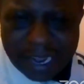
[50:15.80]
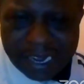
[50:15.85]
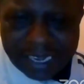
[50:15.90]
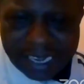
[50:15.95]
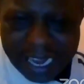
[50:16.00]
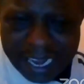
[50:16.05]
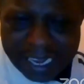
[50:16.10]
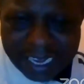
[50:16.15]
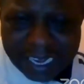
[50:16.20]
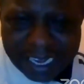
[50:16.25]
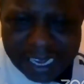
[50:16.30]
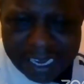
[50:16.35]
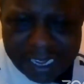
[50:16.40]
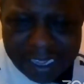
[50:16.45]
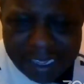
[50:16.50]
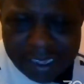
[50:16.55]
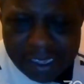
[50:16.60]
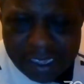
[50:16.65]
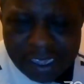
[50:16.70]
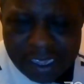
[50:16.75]
by then
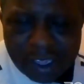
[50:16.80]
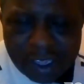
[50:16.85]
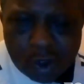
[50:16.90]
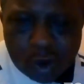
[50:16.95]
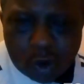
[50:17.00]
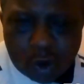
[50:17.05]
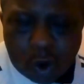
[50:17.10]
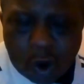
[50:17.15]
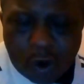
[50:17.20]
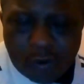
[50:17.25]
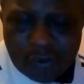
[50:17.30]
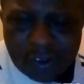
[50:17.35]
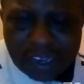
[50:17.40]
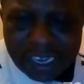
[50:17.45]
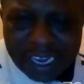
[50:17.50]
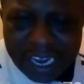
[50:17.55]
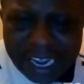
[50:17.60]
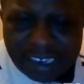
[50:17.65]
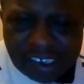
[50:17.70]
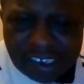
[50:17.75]

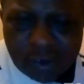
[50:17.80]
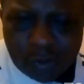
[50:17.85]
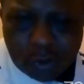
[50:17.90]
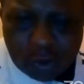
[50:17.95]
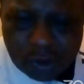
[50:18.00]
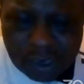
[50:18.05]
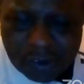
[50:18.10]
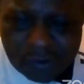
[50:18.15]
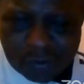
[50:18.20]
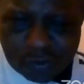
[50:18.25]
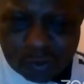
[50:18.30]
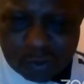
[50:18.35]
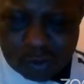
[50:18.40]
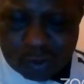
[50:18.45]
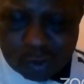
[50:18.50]
COVID-19 would have,